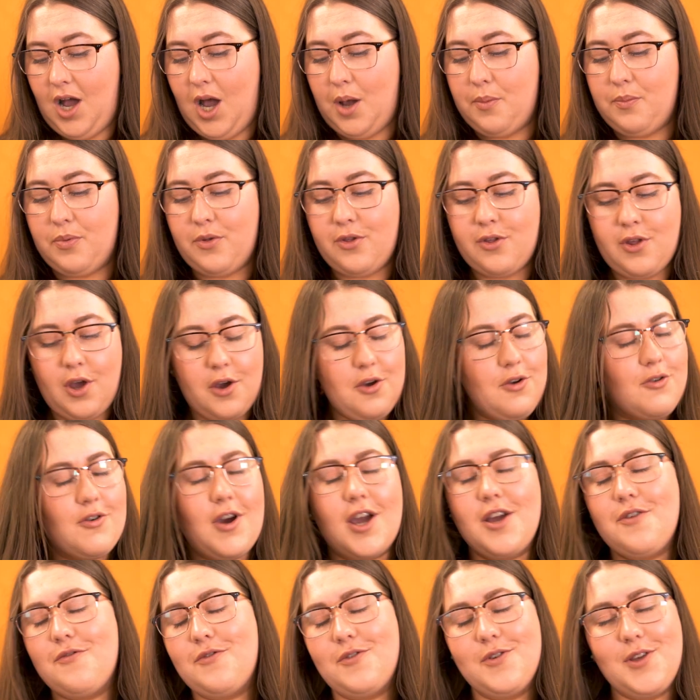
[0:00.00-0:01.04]
I'm so
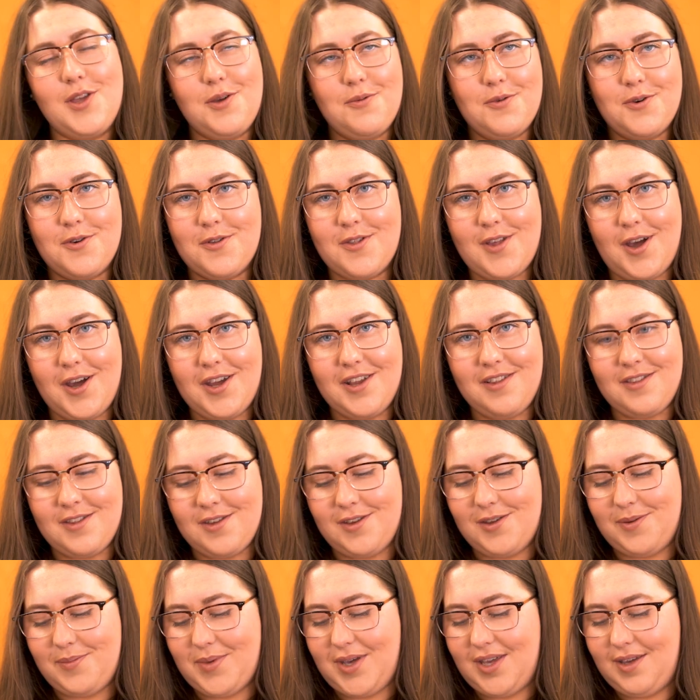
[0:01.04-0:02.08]
grateful you were assigned
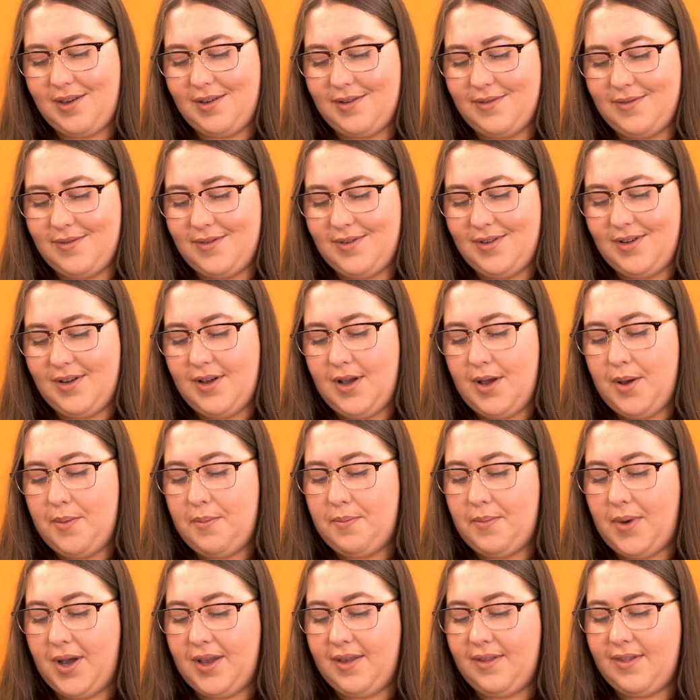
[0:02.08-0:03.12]
to me.
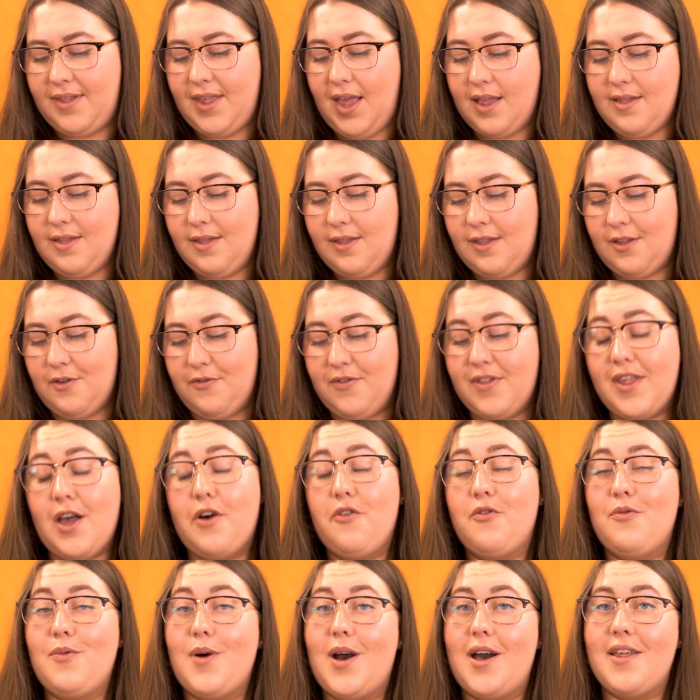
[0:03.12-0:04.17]
My sense of
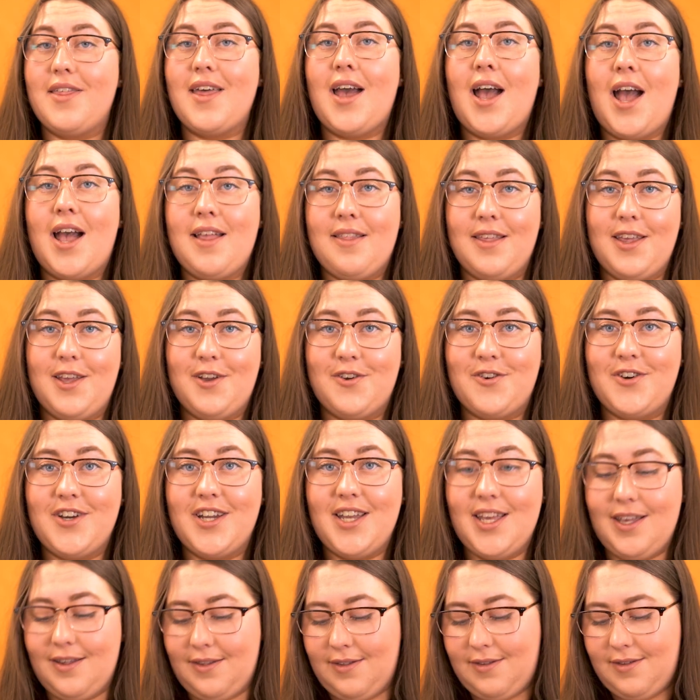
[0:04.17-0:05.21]
self-worth has
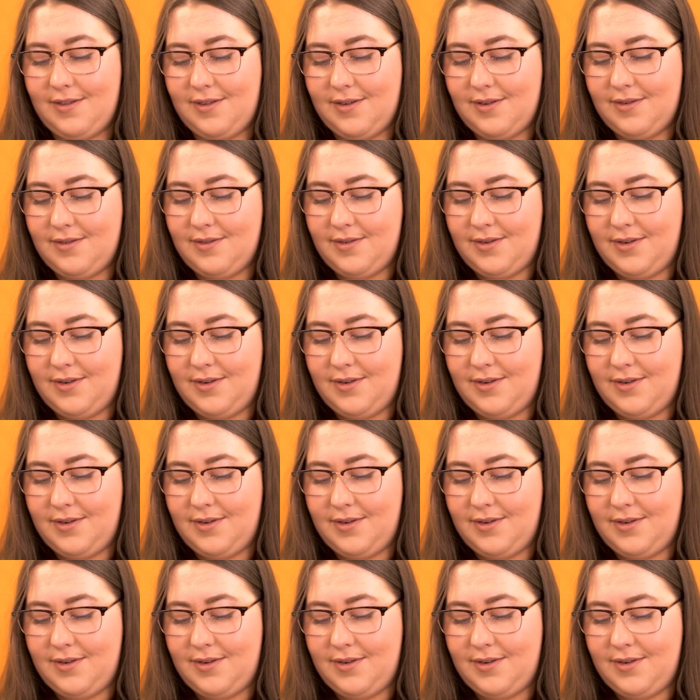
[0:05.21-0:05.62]
increased.